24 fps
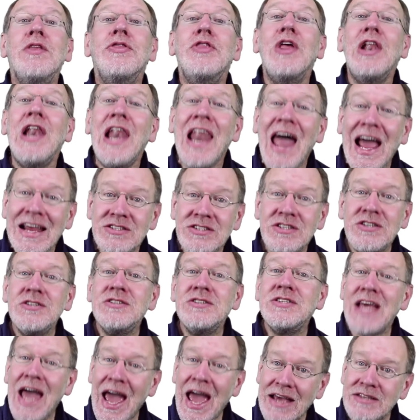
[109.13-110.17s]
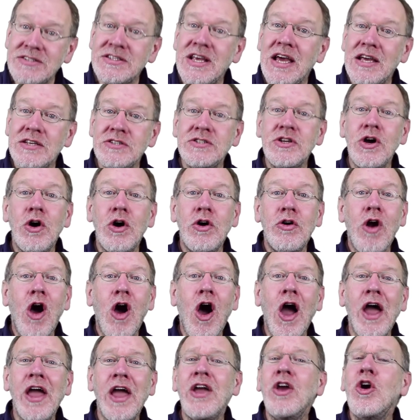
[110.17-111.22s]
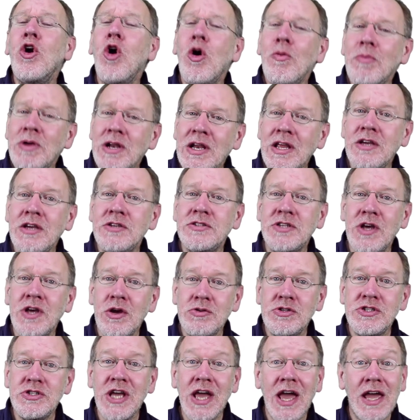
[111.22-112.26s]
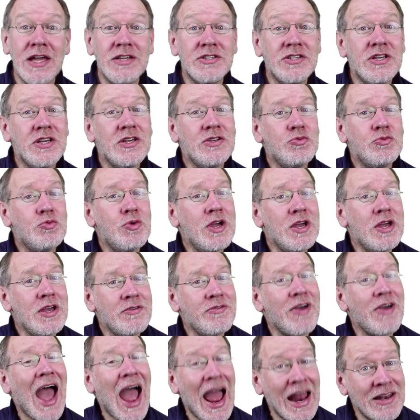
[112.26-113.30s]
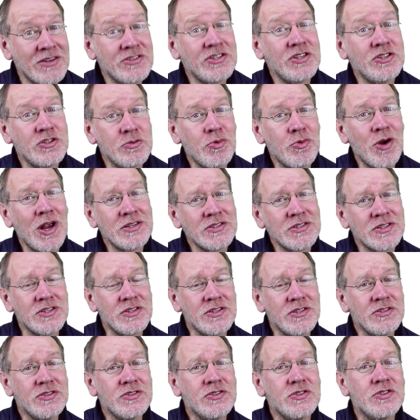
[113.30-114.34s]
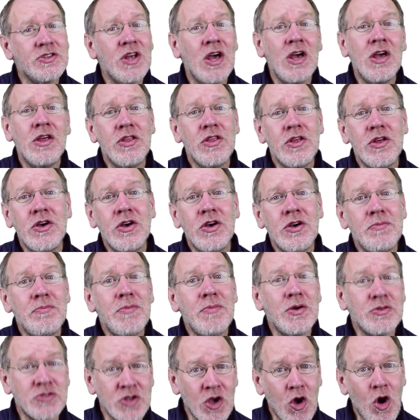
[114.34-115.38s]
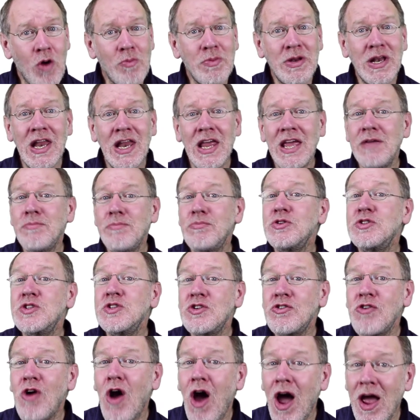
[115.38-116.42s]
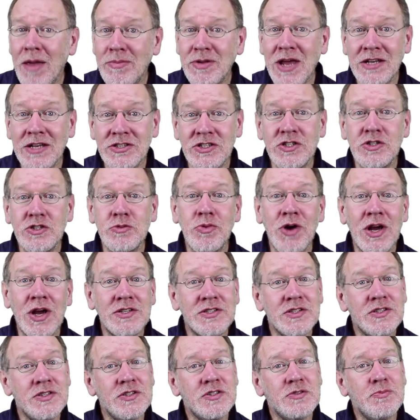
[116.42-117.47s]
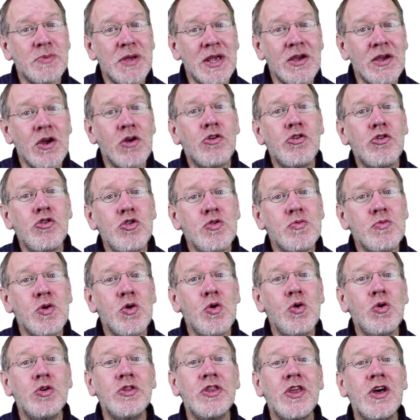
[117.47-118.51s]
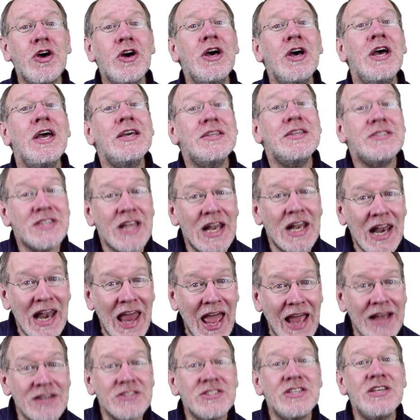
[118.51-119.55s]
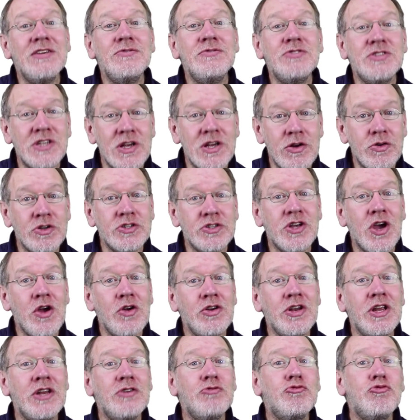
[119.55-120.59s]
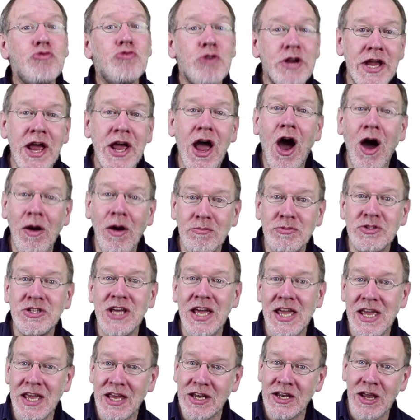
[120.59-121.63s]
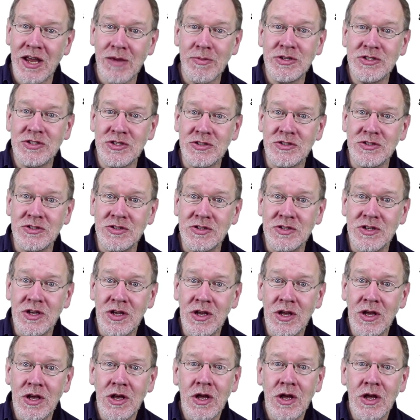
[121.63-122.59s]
The letters SSRI are commonly associated with antidepressants, the most commonly prescribed antidepressants being a group called the selective serotonin reuptake inhibitors.